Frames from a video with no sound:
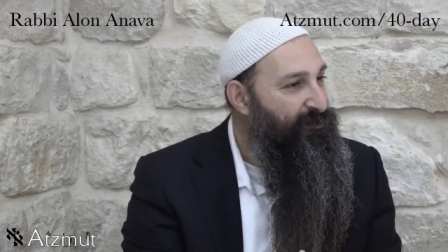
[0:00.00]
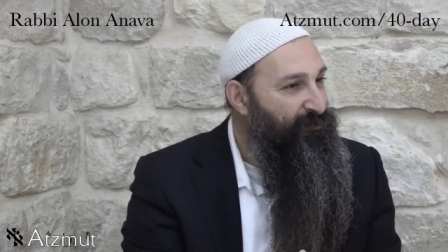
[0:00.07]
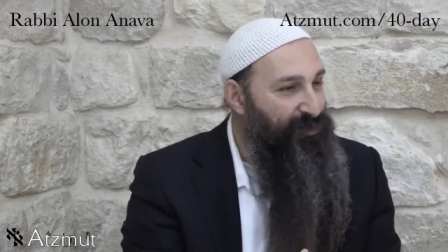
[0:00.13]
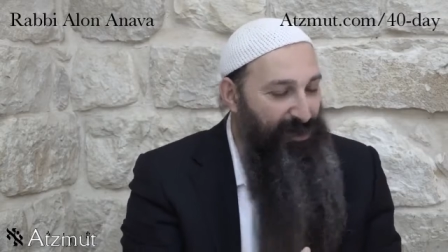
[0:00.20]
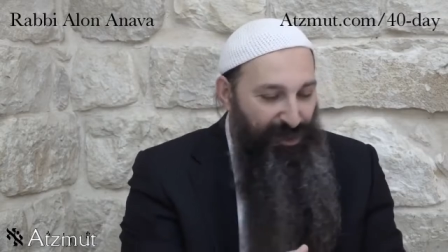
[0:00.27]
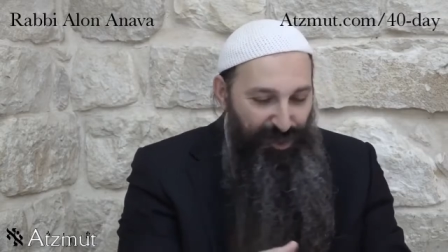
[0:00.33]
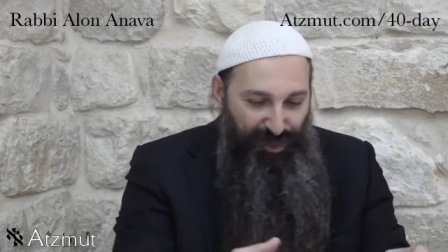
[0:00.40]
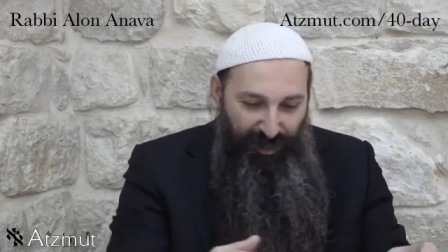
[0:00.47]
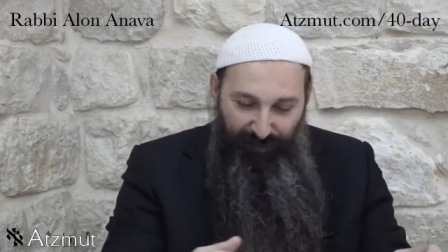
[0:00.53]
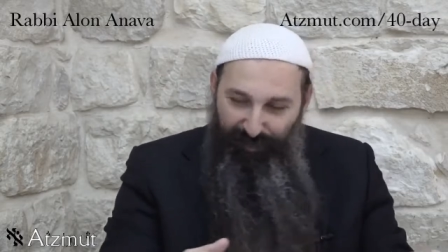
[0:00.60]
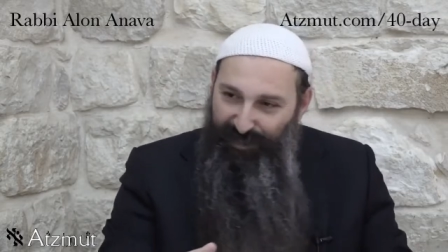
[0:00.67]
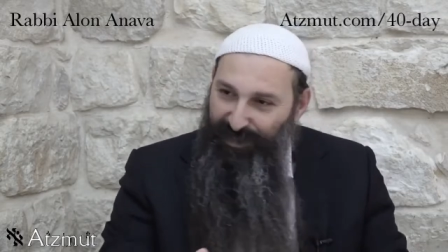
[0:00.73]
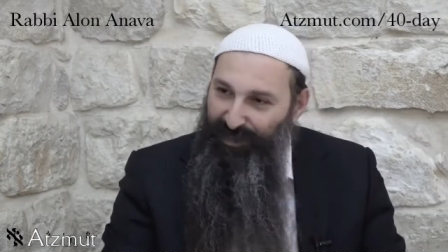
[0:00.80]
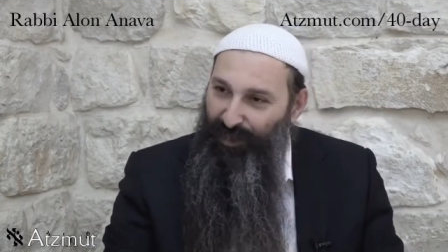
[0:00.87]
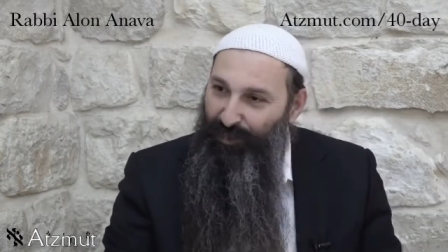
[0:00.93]
When Hashem
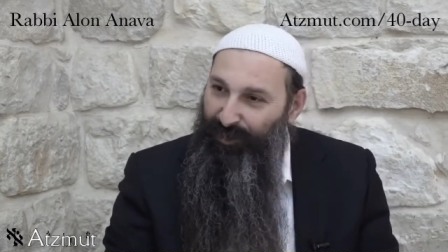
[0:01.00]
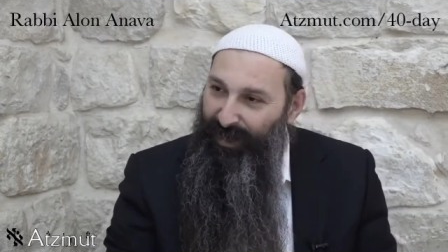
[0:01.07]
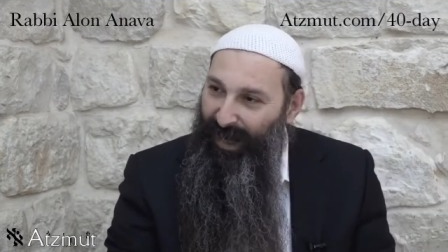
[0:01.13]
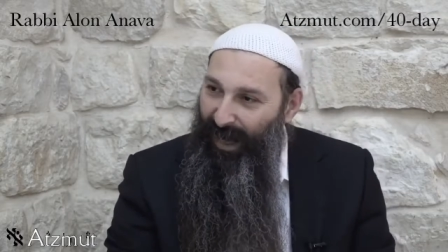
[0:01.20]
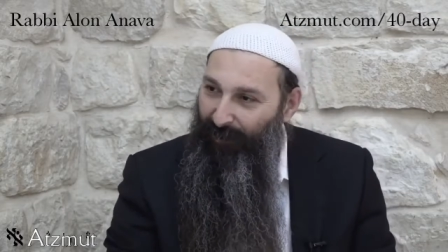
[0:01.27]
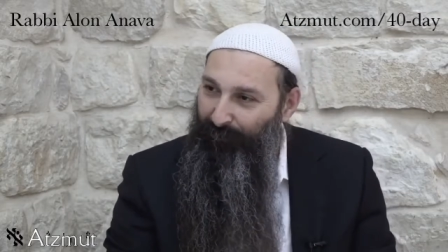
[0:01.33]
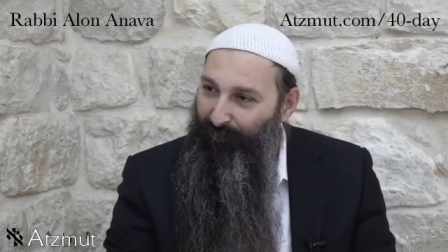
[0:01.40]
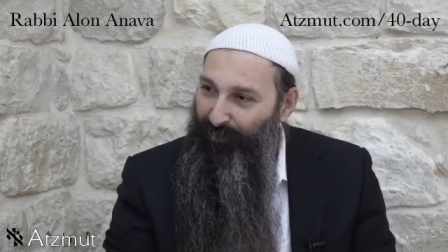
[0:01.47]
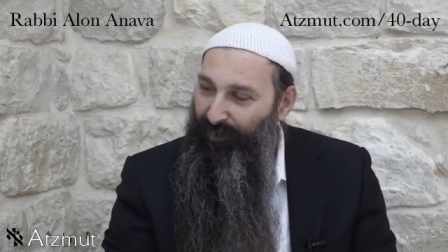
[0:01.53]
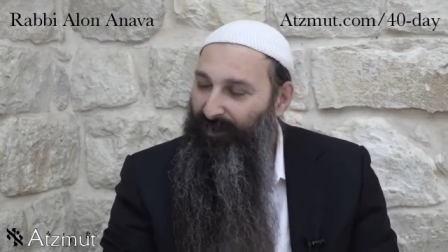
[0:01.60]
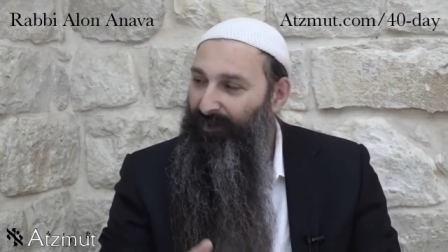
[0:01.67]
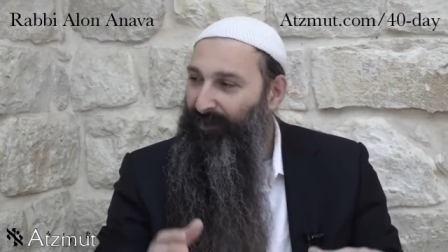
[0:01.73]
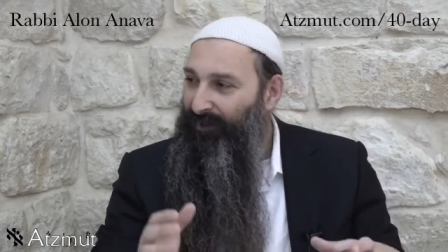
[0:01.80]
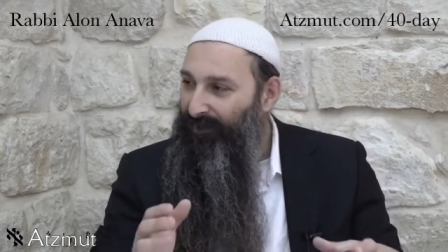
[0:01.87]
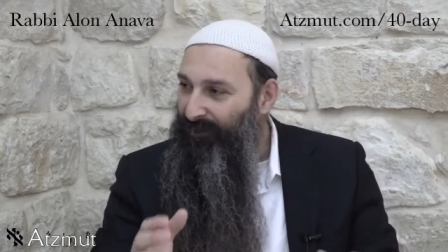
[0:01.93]
is in our camp,
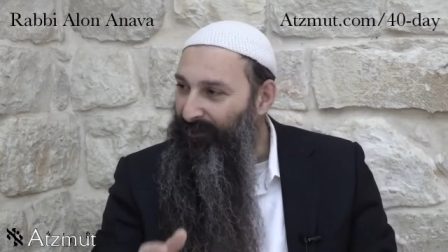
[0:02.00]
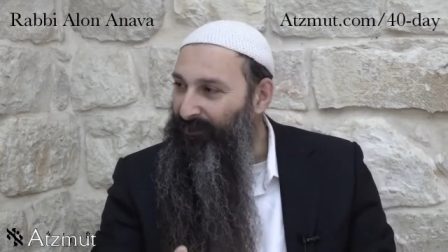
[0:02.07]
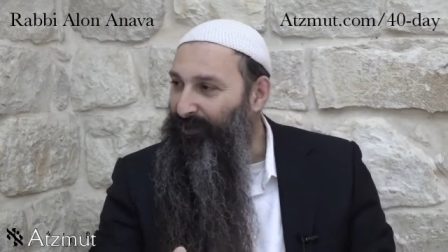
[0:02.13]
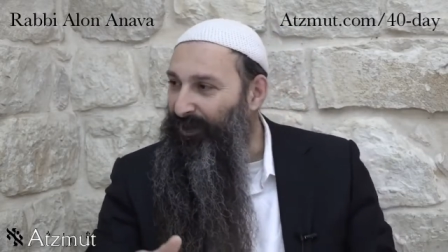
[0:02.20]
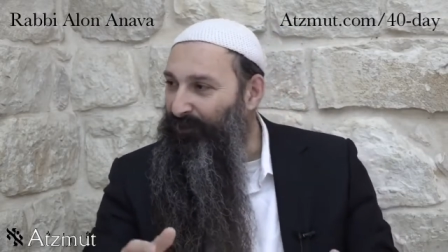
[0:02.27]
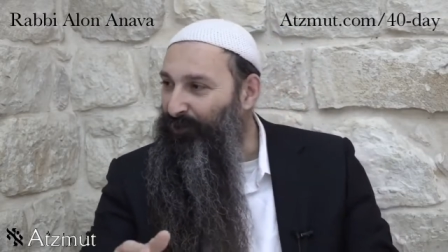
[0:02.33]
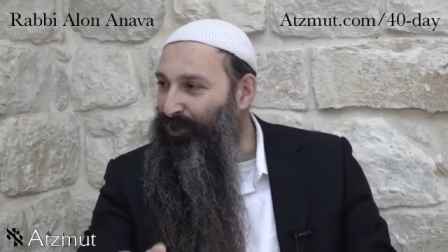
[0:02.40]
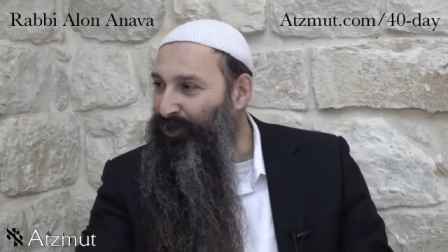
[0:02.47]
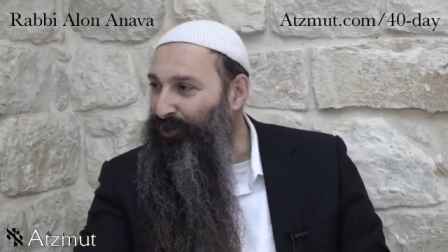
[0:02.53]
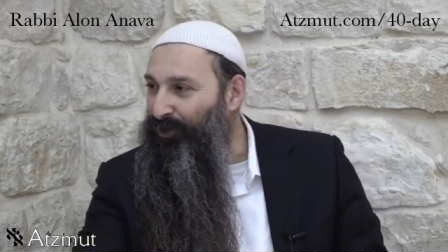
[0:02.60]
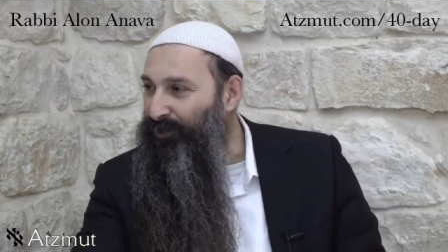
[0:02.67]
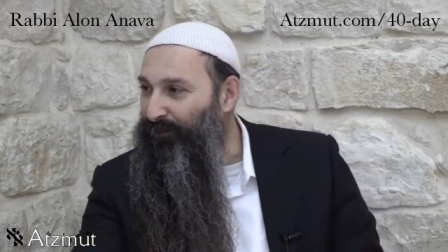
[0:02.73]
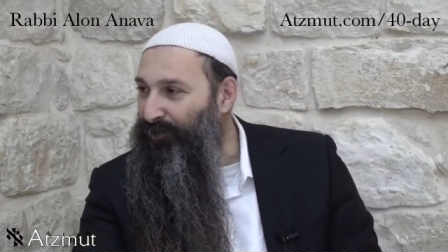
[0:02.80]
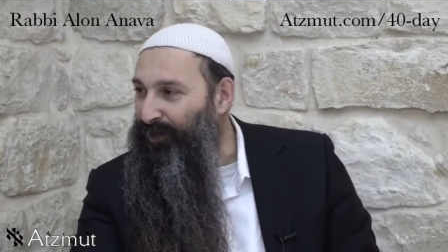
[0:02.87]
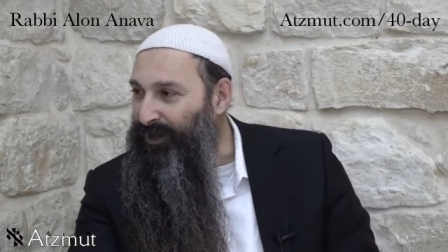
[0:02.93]
then we're going
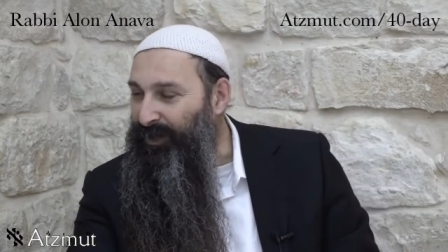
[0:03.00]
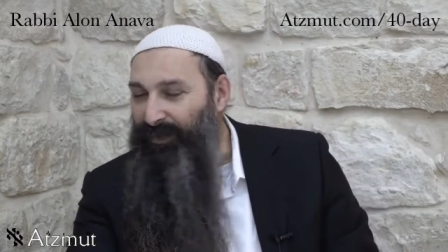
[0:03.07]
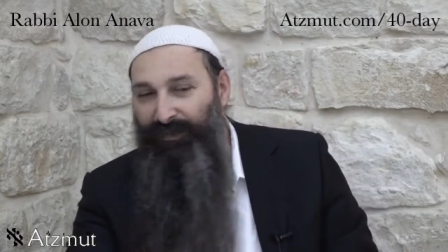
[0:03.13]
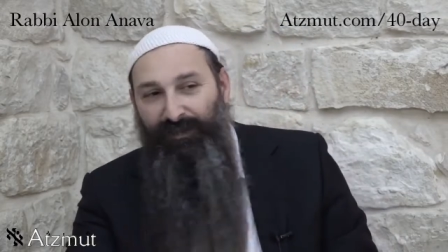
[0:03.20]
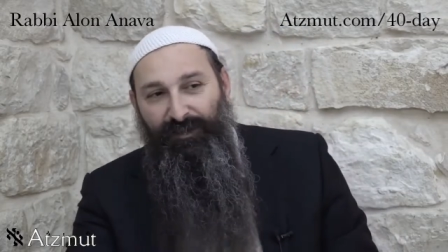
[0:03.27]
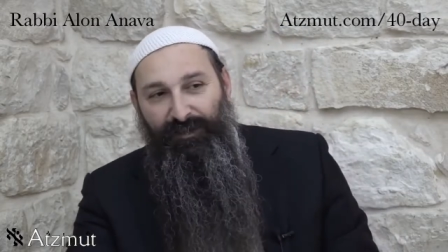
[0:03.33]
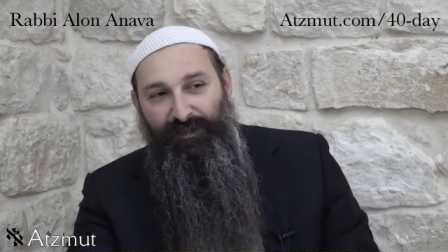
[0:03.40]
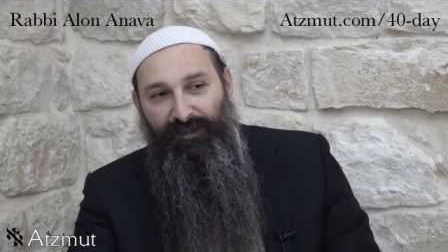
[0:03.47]
to be